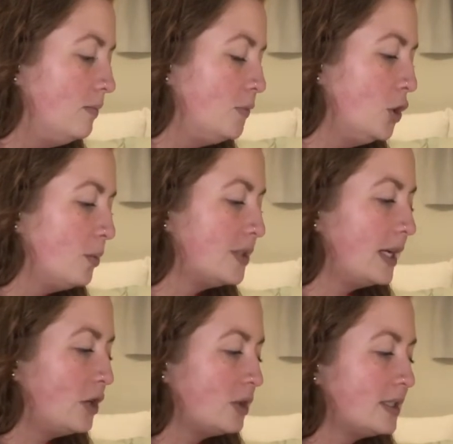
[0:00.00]
you're almost
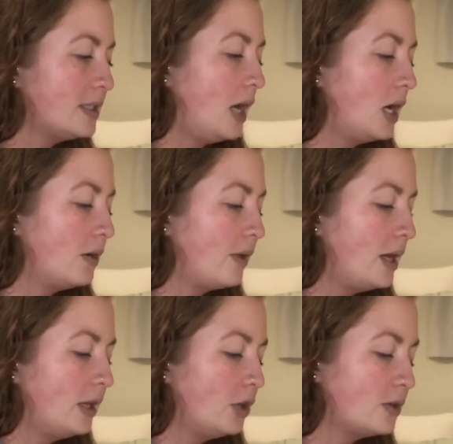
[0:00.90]
like you're stuck, right?
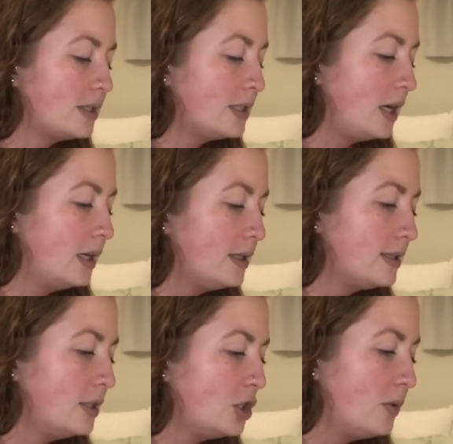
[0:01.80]
Like you're stuck in a
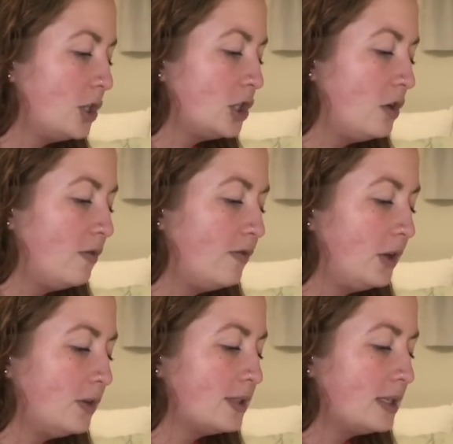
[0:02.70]
situation, you feel
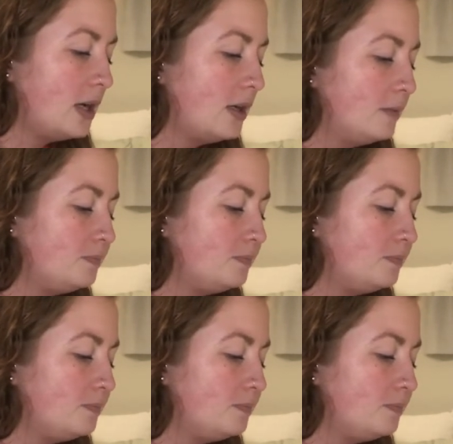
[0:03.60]
stuck.